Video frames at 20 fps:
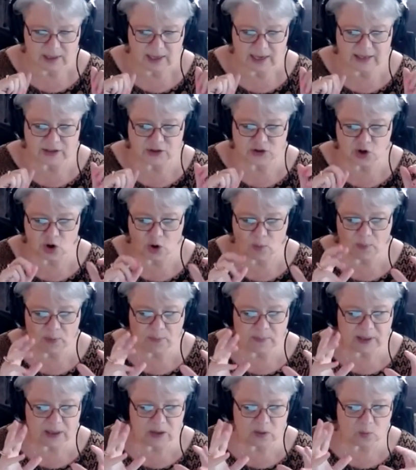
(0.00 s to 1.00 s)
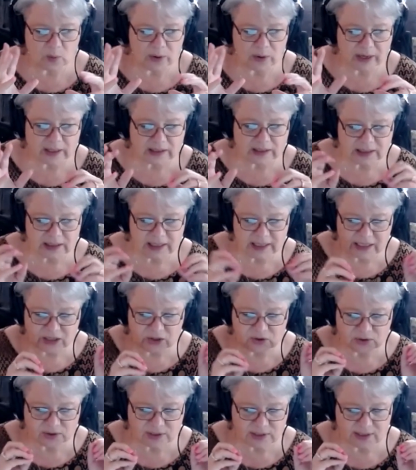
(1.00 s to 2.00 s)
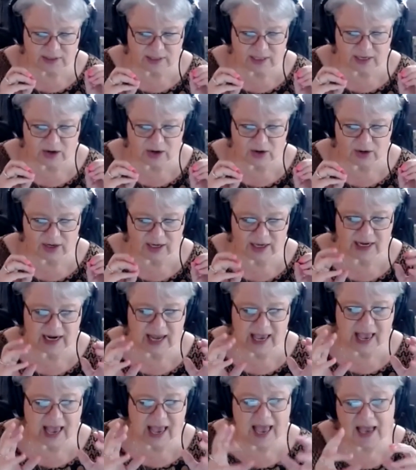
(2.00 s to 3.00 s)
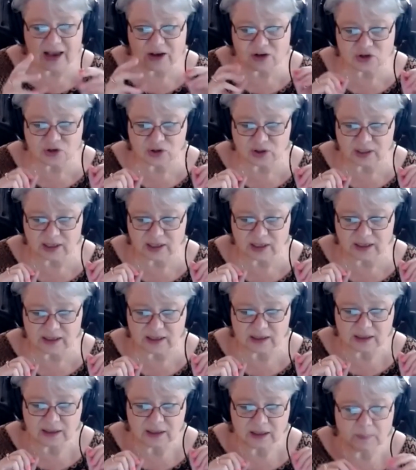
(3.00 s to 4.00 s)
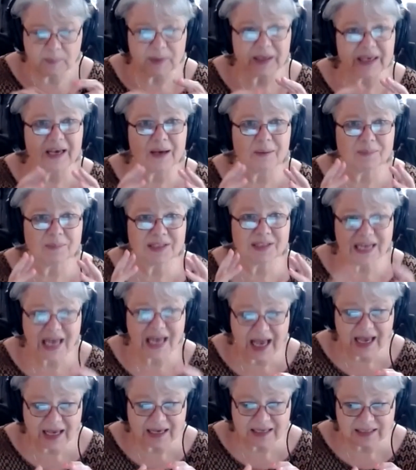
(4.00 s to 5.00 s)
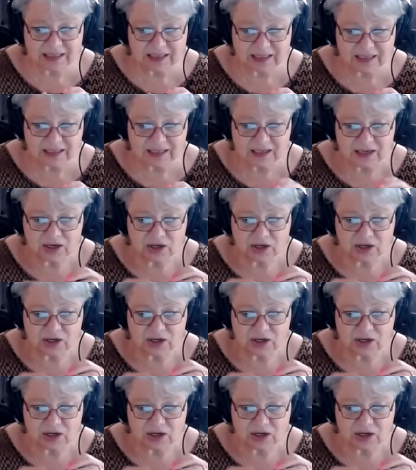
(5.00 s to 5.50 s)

And dopamine, when it lingers in there, can actually become toxic